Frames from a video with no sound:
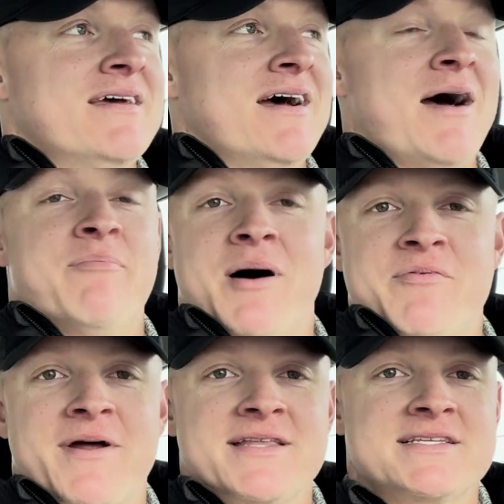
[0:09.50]
pumped
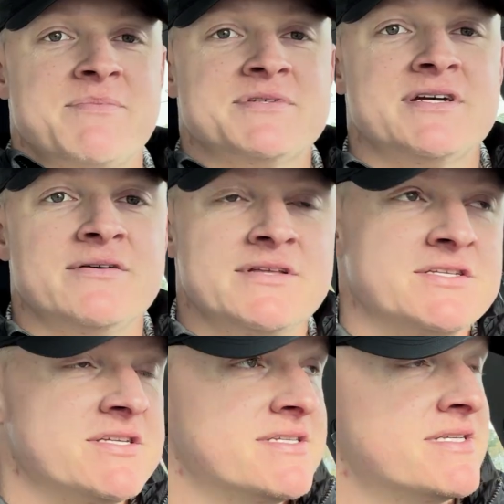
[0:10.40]
about this episode.
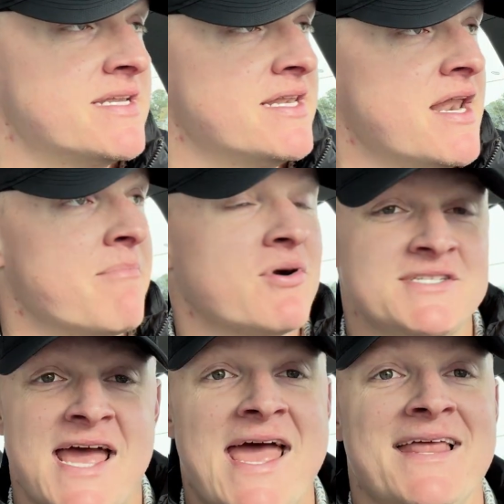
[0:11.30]
This is number
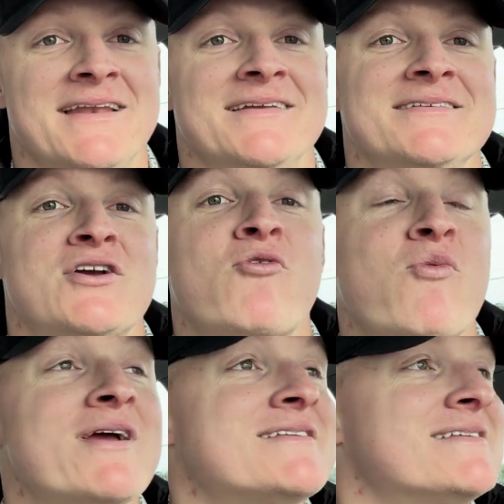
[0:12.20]
10.
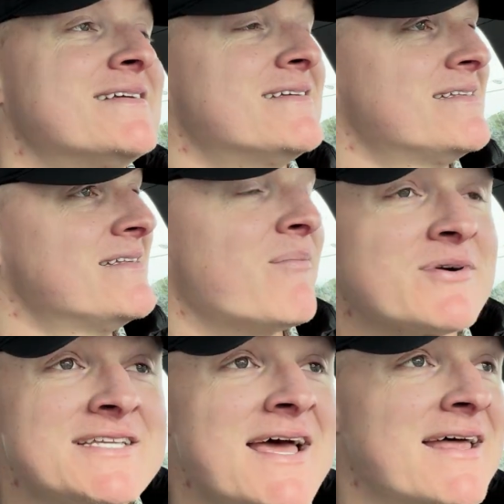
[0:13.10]
Crazy. Number
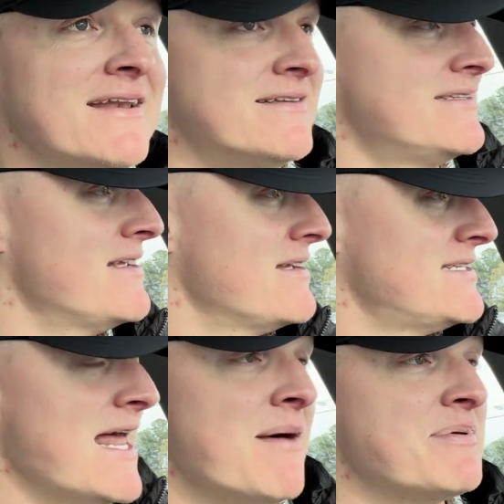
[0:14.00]
10.
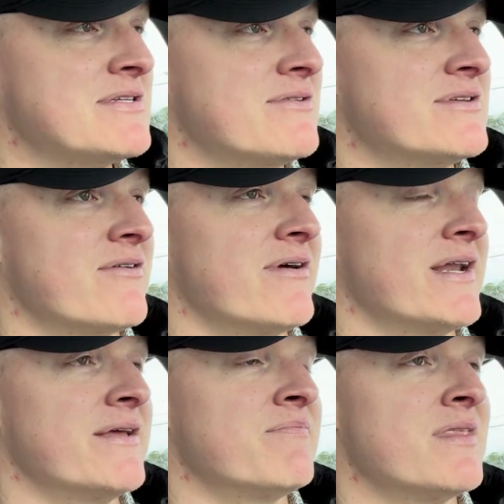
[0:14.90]
10 episodes
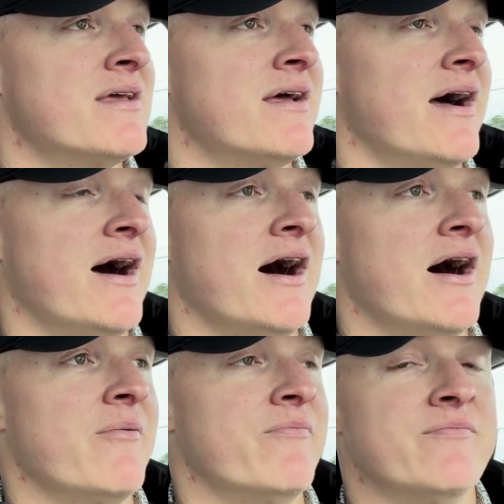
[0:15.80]
already.
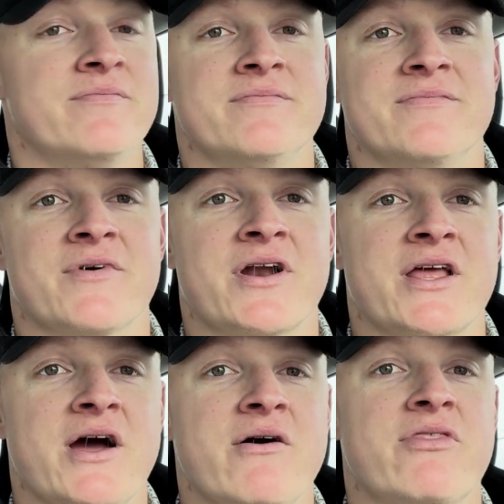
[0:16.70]
We're going to
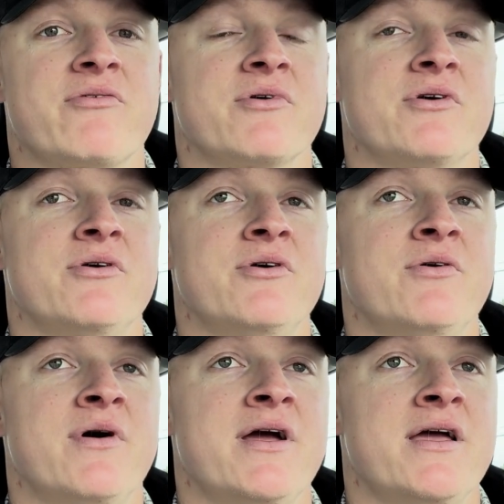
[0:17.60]
go
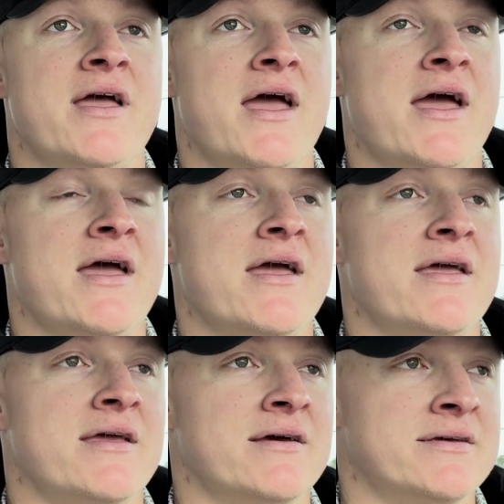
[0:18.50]
through
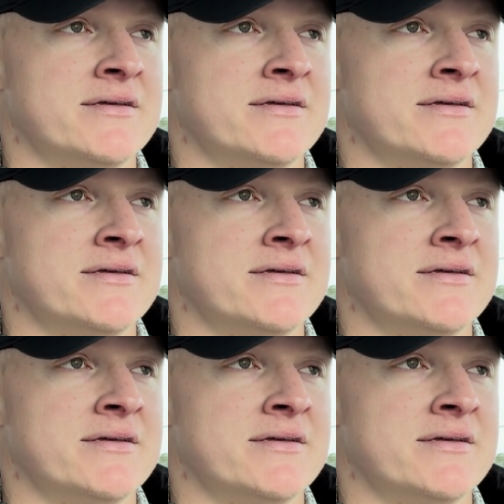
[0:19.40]
a